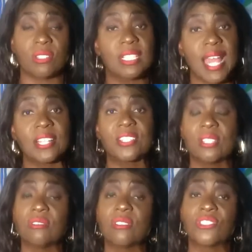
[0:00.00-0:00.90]
to snatch
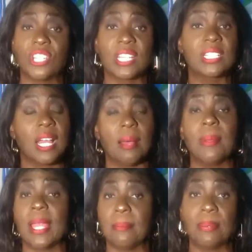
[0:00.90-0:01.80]
those chicks
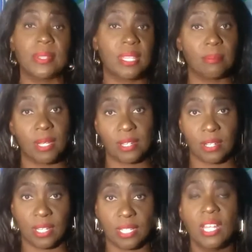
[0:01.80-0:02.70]
up and put them under,
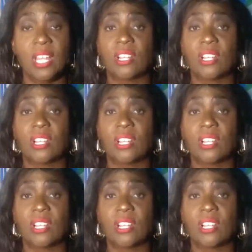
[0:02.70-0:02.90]
honey.